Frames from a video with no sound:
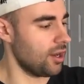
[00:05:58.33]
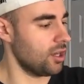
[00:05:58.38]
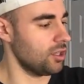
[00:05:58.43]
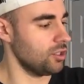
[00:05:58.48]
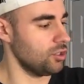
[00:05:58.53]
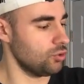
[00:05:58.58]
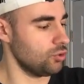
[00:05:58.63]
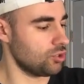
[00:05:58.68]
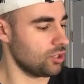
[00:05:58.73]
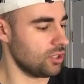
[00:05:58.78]

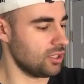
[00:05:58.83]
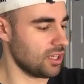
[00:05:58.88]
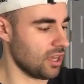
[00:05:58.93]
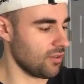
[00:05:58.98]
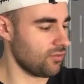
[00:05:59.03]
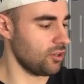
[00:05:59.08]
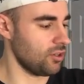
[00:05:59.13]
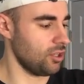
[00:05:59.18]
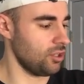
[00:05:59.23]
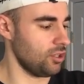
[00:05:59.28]
You should
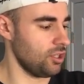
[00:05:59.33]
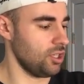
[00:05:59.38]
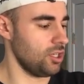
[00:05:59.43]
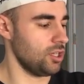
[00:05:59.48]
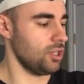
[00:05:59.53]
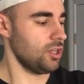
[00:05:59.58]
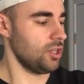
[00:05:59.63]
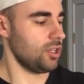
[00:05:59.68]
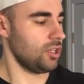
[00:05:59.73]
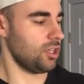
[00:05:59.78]
definitely
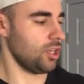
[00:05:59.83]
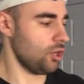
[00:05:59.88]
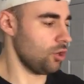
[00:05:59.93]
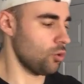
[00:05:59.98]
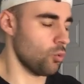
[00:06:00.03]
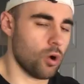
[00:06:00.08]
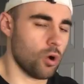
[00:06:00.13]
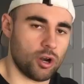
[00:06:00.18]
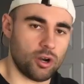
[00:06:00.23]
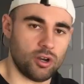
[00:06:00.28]
get your
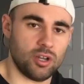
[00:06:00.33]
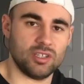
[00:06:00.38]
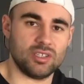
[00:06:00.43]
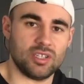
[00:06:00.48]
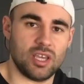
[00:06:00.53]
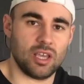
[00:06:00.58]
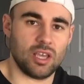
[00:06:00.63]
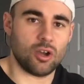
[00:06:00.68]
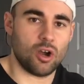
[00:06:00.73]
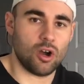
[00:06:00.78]
water
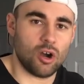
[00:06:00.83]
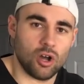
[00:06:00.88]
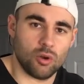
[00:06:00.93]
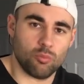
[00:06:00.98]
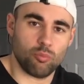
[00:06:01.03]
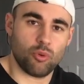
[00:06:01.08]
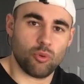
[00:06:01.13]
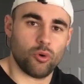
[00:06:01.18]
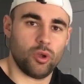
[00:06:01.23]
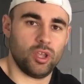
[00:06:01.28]
intake on
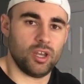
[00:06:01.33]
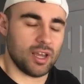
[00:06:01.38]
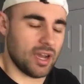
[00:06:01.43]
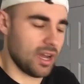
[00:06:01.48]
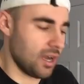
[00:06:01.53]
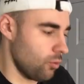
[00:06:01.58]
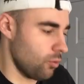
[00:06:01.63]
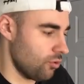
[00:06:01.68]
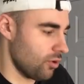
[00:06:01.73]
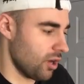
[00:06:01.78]
point. I
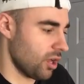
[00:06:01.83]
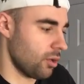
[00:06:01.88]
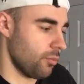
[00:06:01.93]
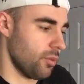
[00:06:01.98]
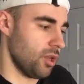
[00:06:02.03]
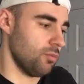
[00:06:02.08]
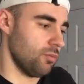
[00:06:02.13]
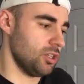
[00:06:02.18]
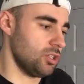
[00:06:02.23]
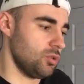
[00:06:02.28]
would
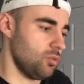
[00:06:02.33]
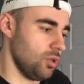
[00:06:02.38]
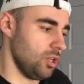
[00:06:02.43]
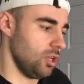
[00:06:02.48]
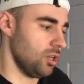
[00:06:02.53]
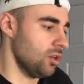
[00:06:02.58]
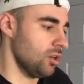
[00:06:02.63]
recommend between